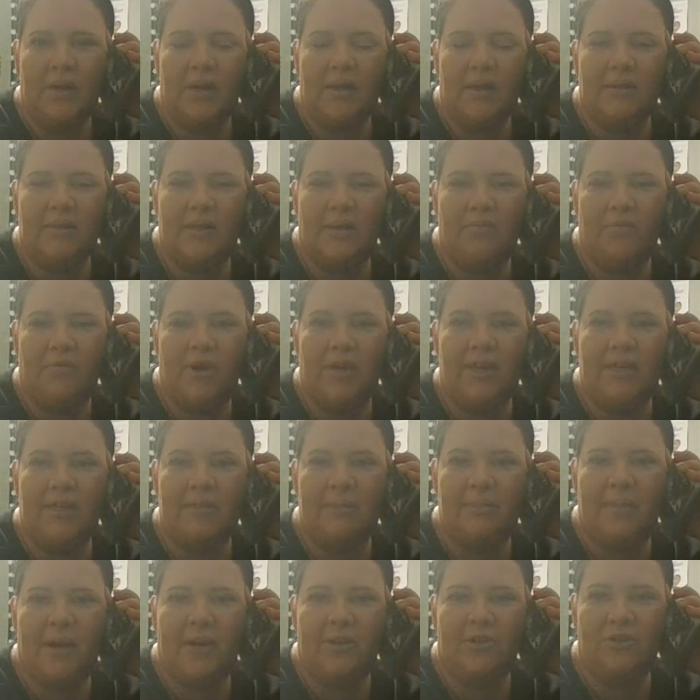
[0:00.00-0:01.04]
Because I'm running
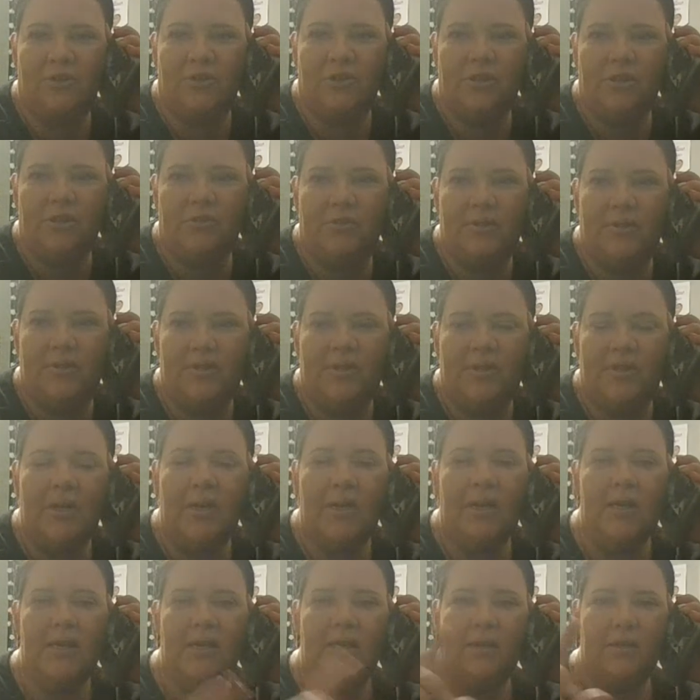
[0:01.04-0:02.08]
special.
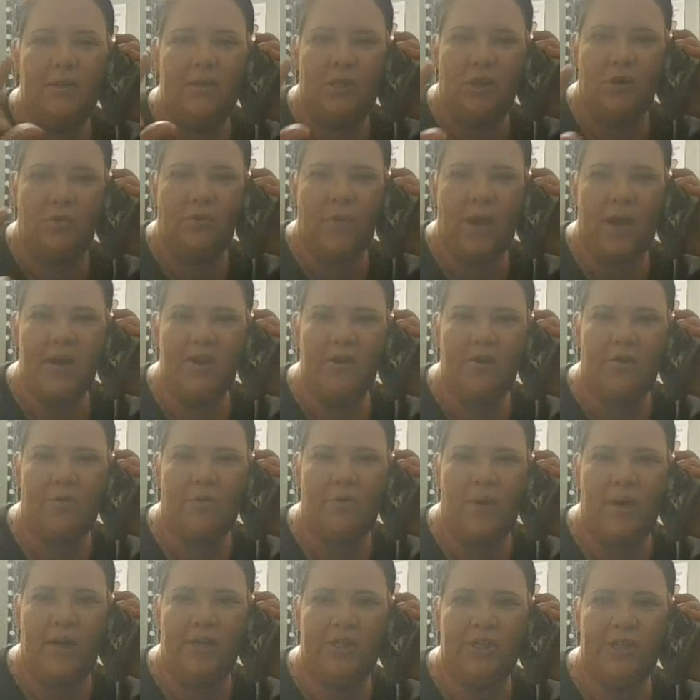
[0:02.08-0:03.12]
So write your
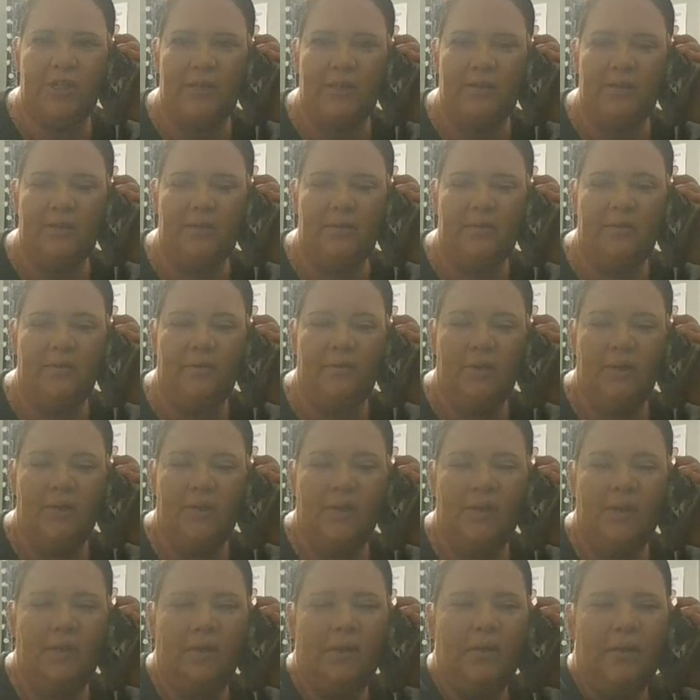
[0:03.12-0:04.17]
question,
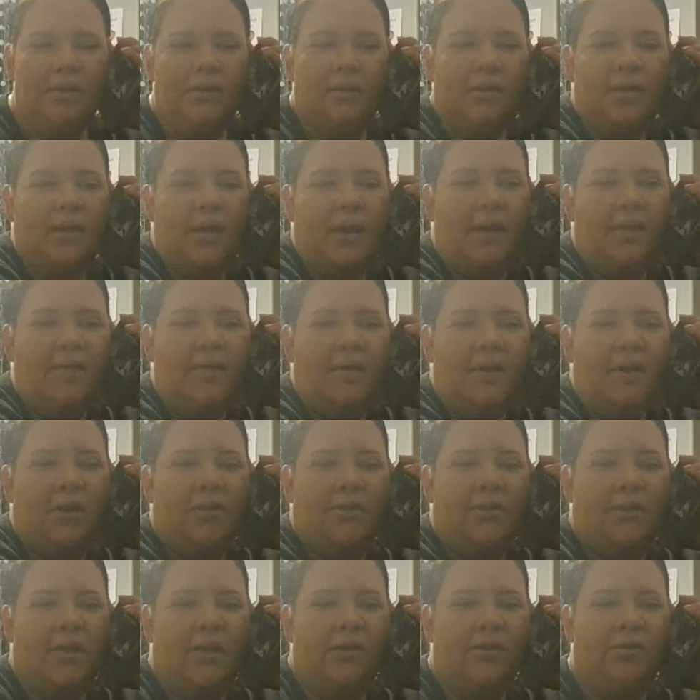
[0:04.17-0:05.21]
and then
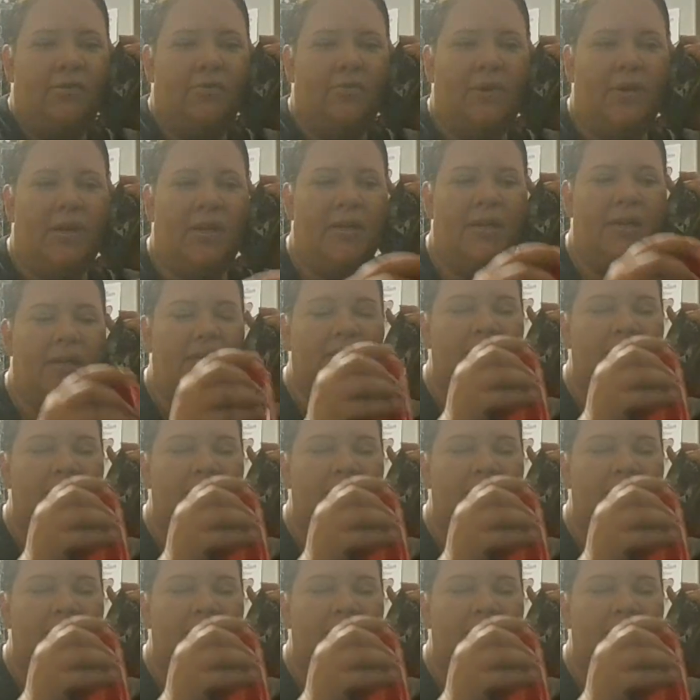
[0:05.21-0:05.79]
I'll tell you what it